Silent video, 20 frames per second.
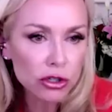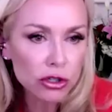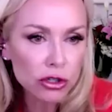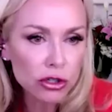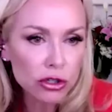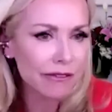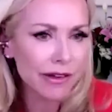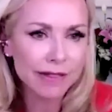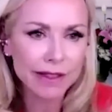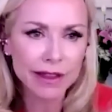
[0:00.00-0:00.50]

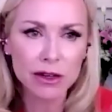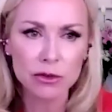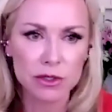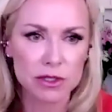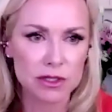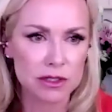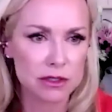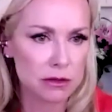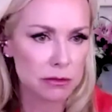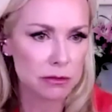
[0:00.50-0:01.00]
everything
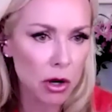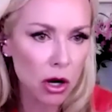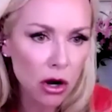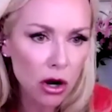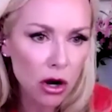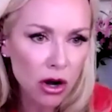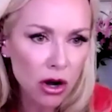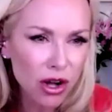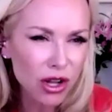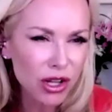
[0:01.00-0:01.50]
was
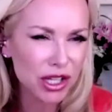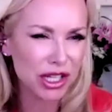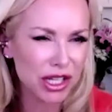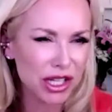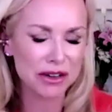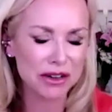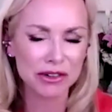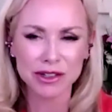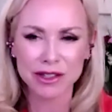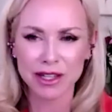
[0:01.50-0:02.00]
small and
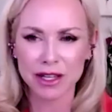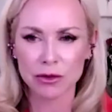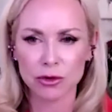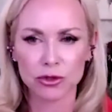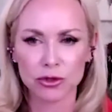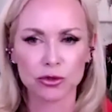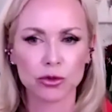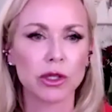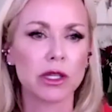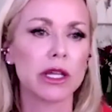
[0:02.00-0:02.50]
everything
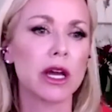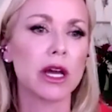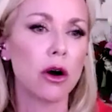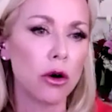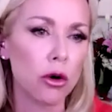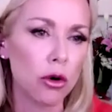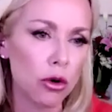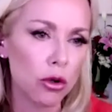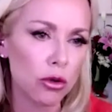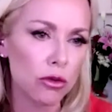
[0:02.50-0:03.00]
was really
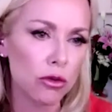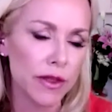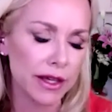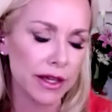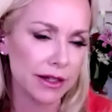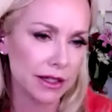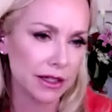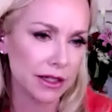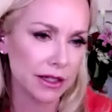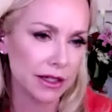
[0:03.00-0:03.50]
old. They
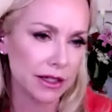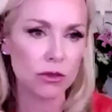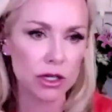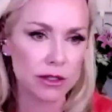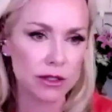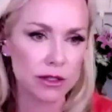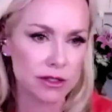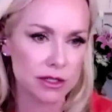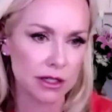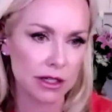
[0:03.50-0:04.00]
didn't
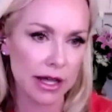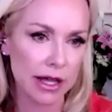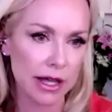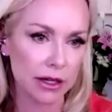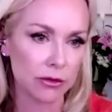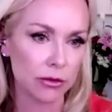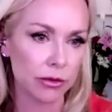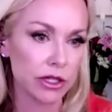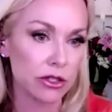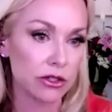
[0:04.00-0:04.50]
want to like
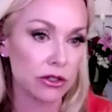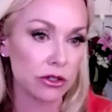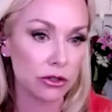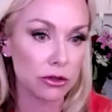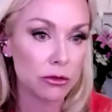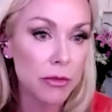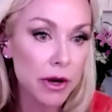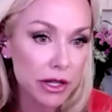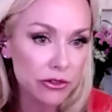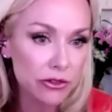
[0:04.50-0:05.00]
redo
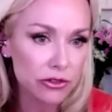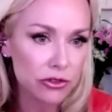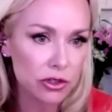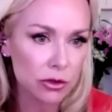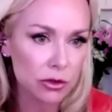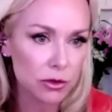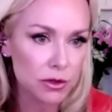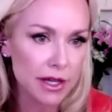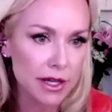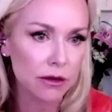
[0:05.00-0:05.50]
much. So it
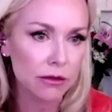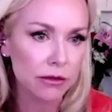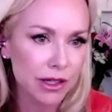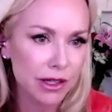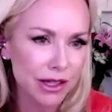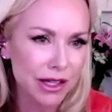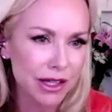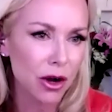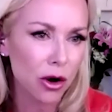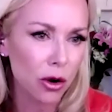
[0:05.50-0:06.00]
was like
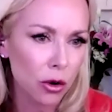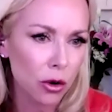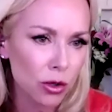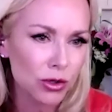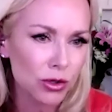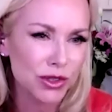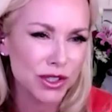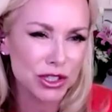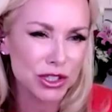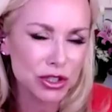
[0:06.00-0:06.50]
really
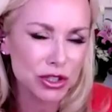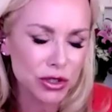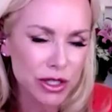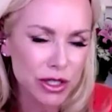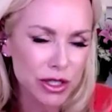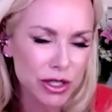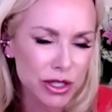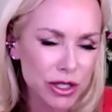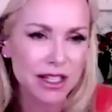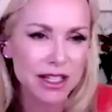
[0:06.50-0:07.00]
old and
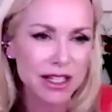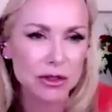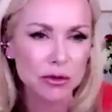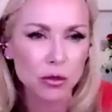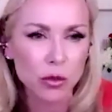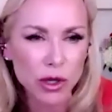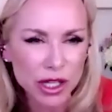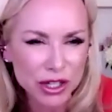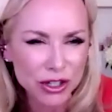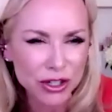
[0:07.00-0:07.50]
creaky and
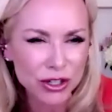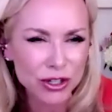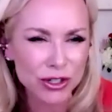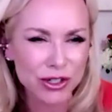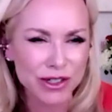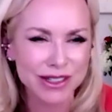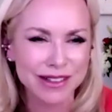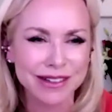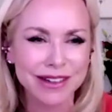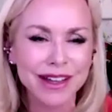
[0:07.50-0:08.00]
weird
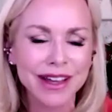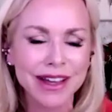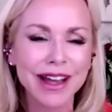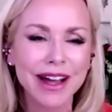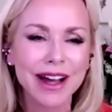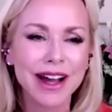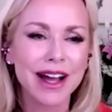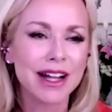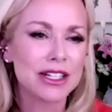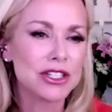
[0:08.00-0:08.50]
and
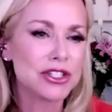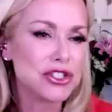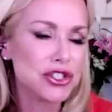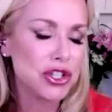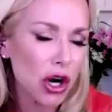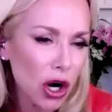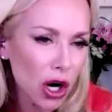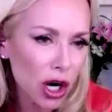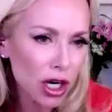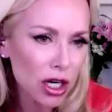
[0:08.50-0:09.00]

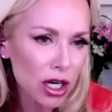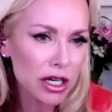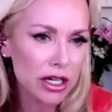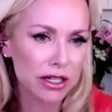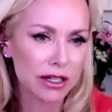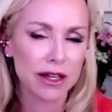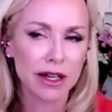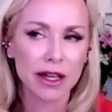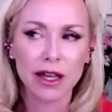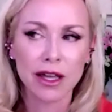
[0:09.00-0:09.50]
dark.
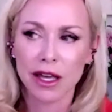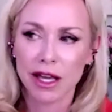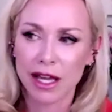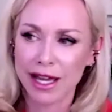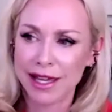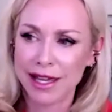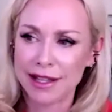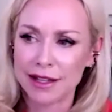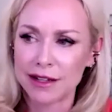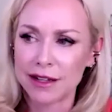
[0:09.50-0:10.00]

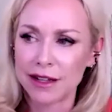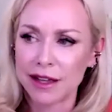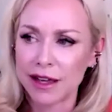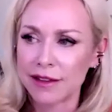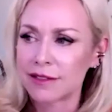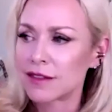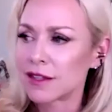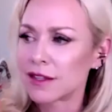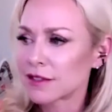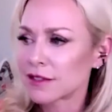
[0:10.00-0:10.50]
And
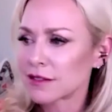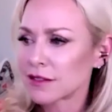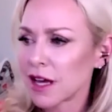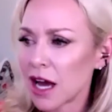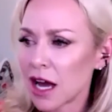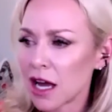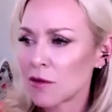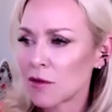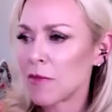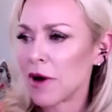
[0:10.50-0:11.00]
at this
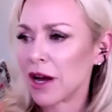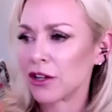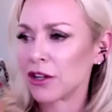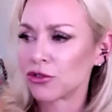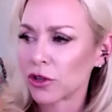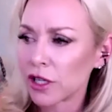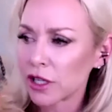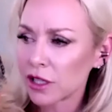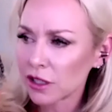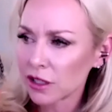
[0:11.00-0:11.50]
time, my
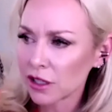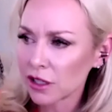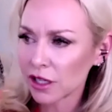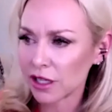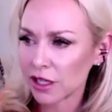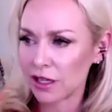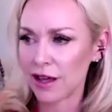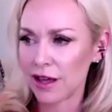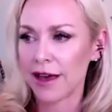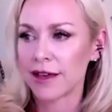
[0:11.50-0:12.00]
drinking
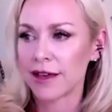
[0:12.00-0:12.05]
had